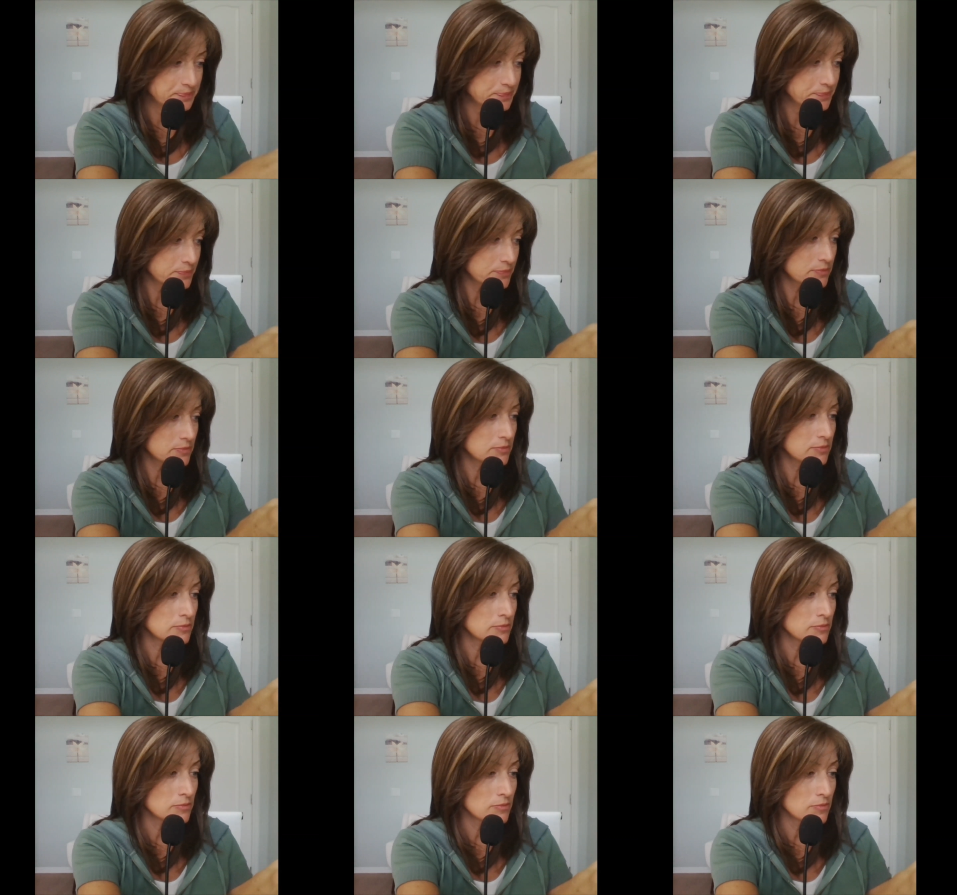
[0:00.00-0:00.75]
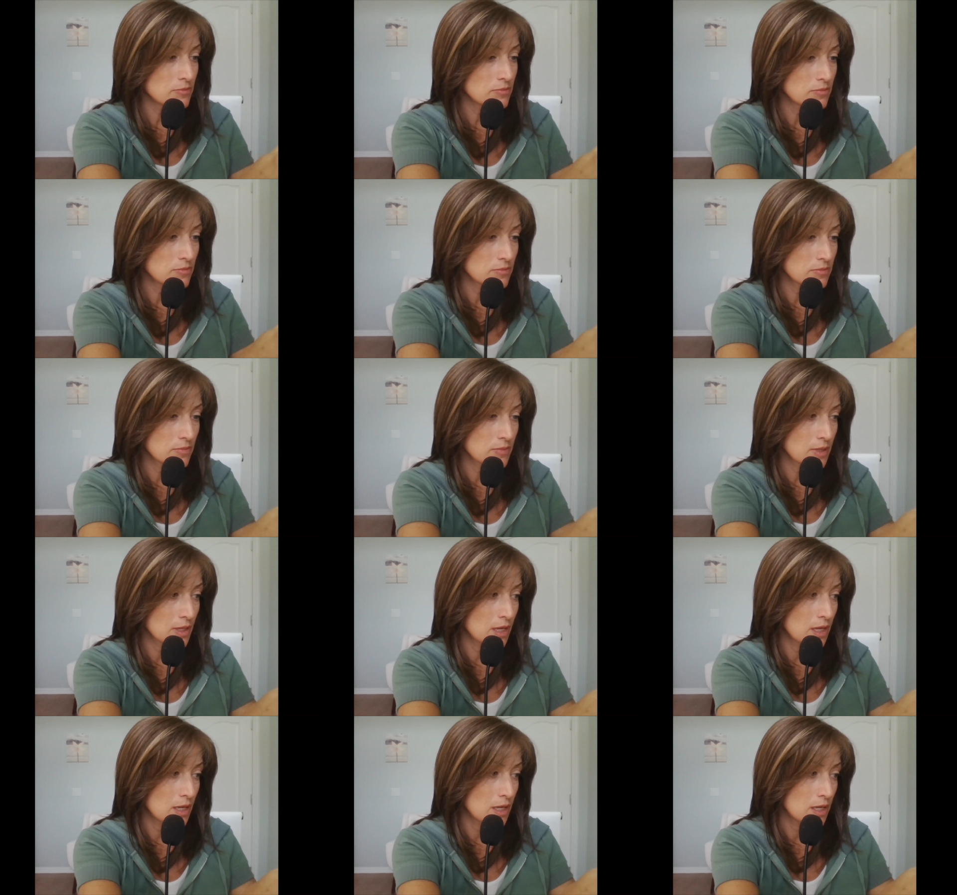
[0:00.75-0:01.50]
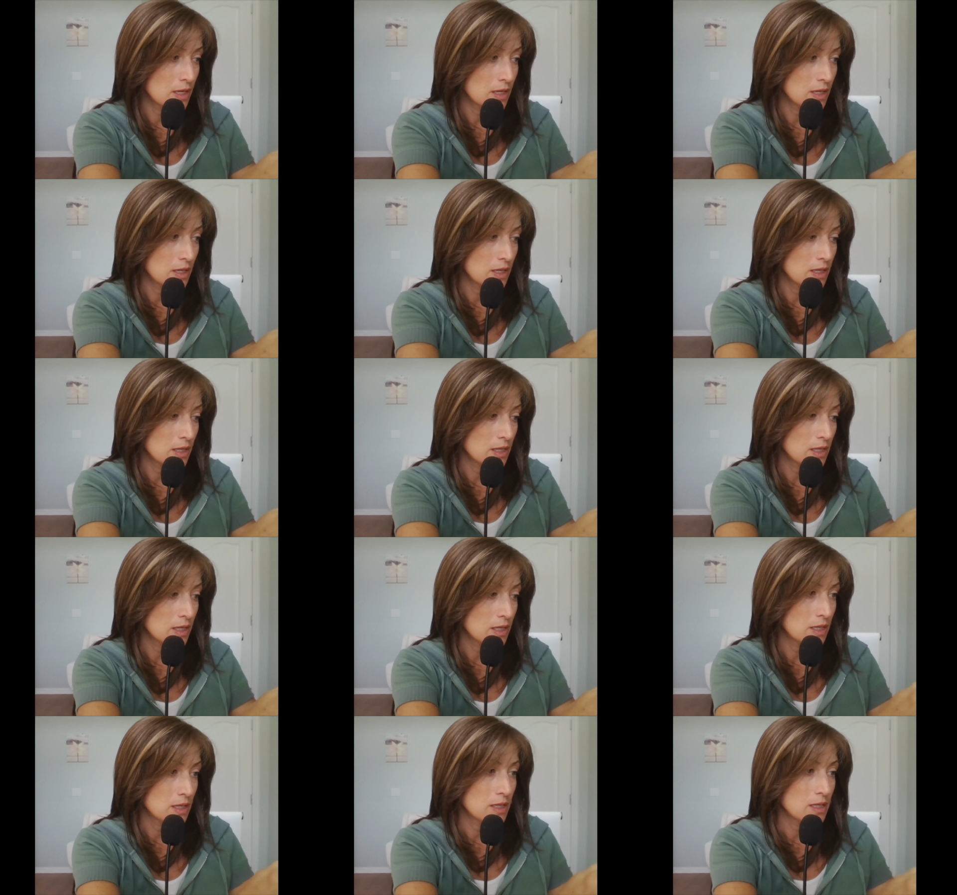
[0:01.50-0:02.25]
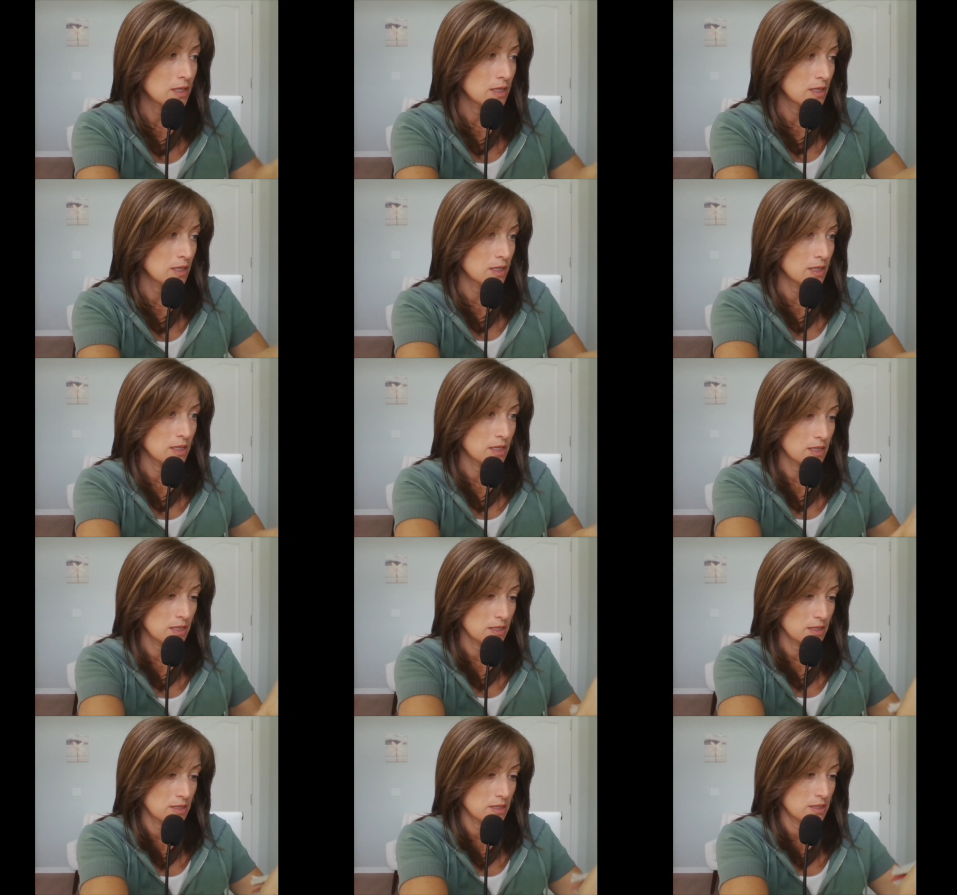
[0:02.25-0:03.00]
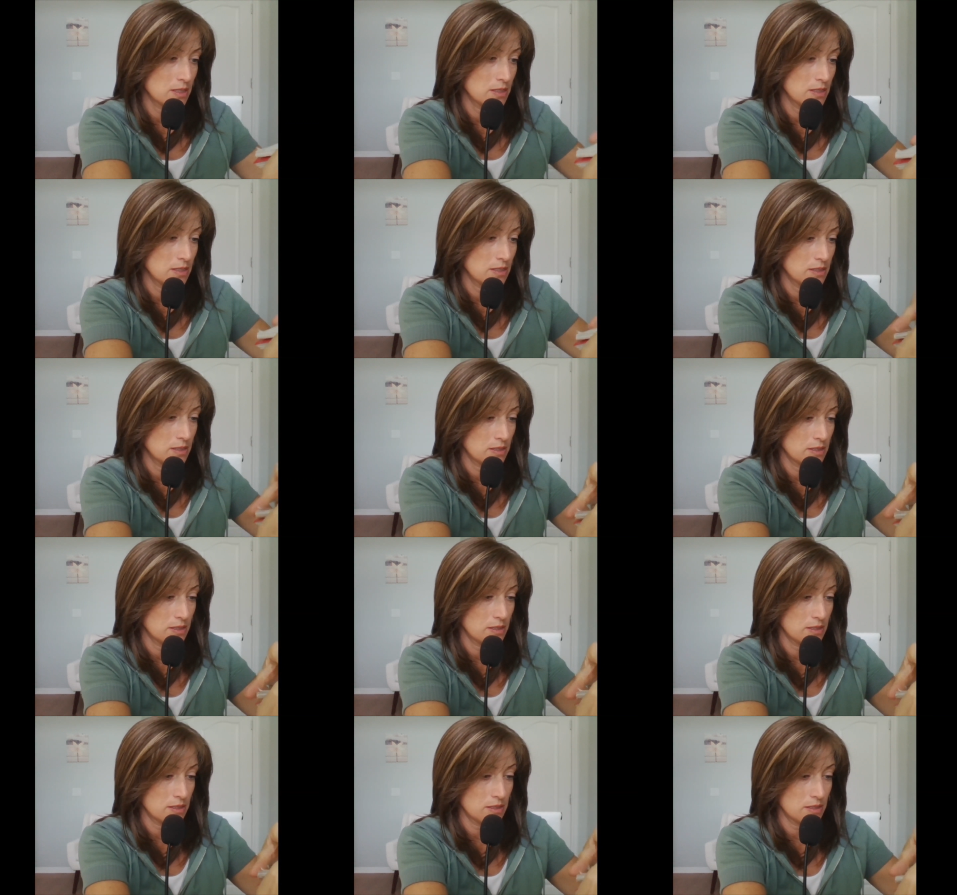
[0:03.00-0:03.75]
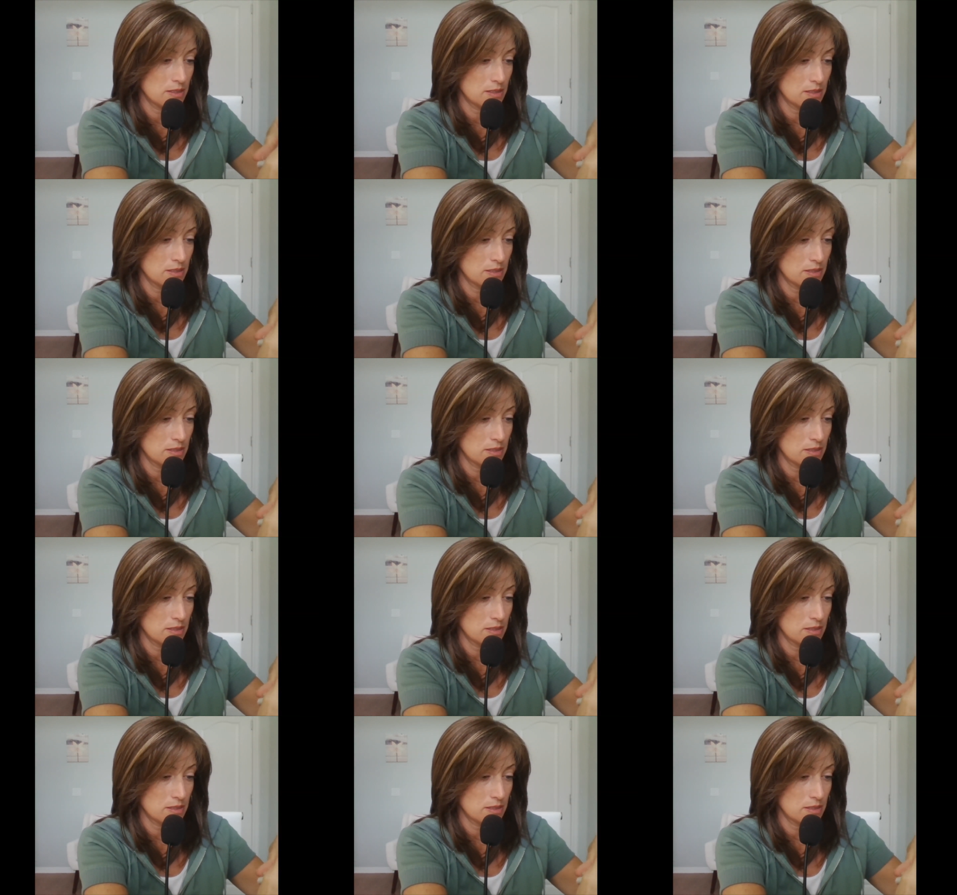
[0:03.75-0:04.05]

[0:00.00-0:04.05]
(no one is talking)